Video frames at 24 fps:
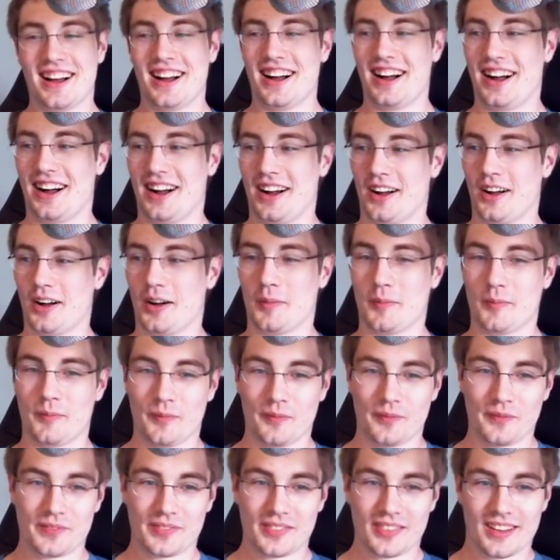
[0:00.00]
Um,
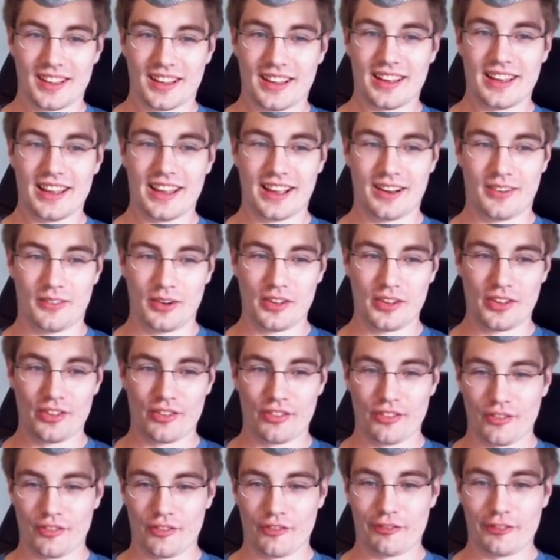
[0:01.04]
it was
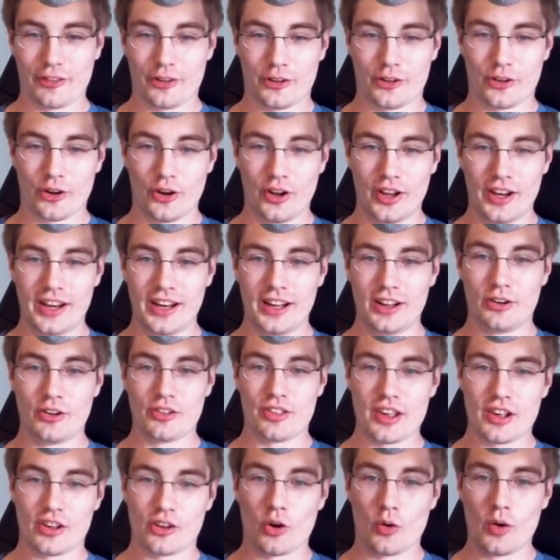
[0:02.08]
good. It was
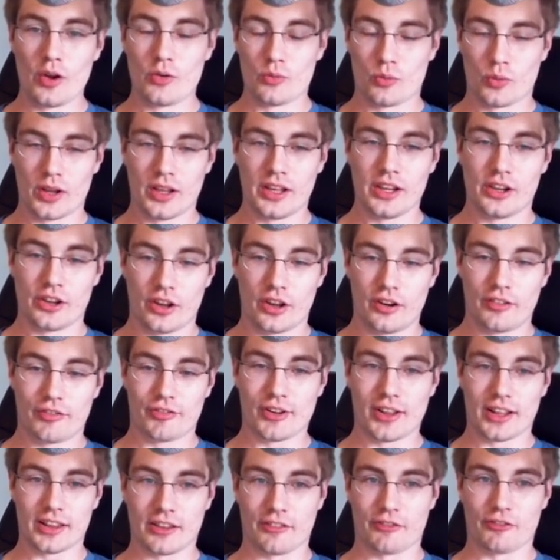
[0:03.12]
like going really good for
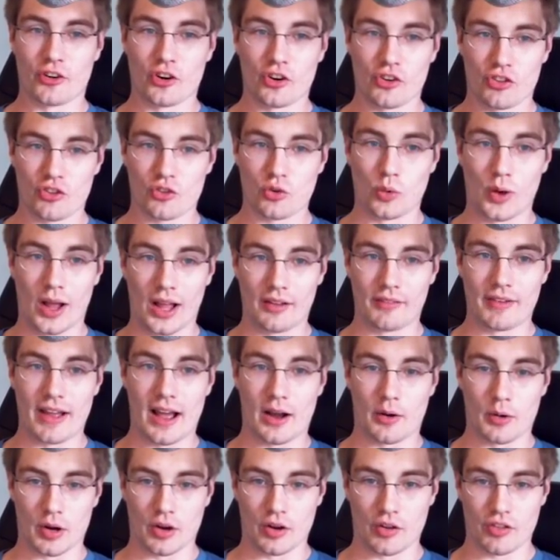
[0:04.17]
like the first 12
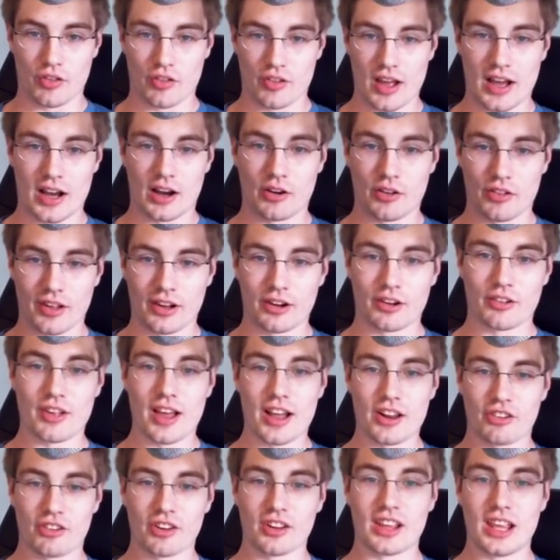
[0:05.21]
hours. I was mm-hmm. I was mm-hmm.
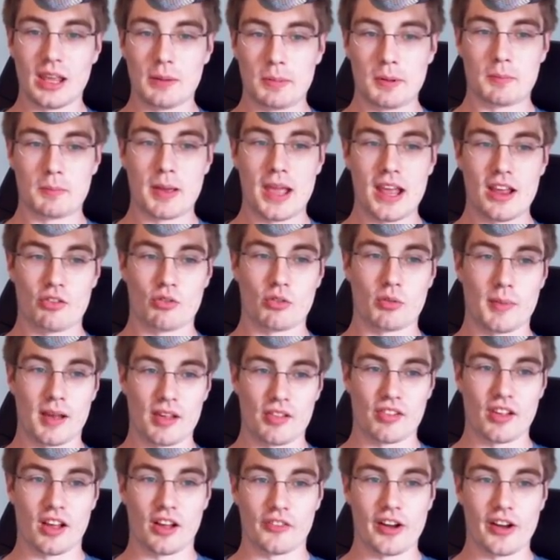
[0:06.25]
actually keeping pace with
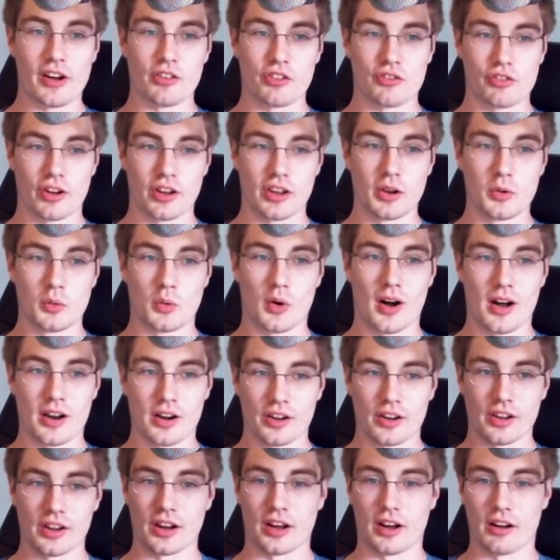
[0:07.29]
myself. I was drinking water.
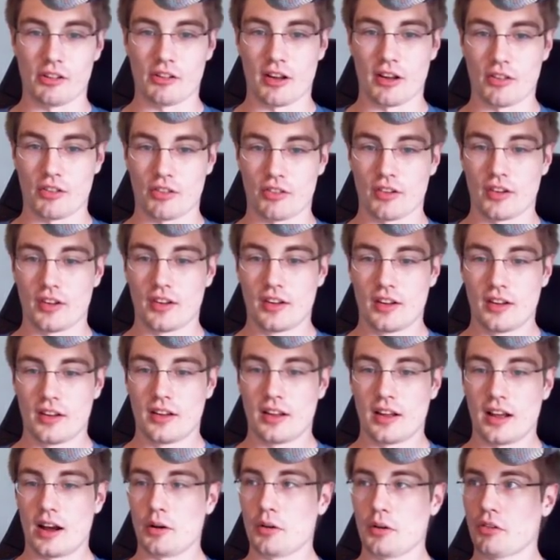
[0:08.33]
You know, I was I was,
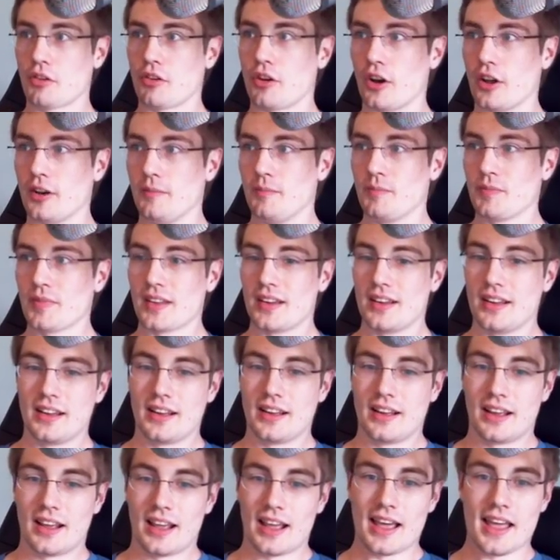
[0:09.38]
I was good.
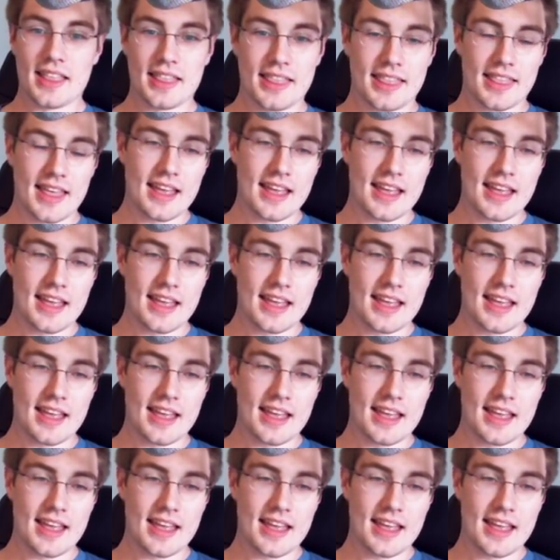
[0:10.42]
And mm-hmm.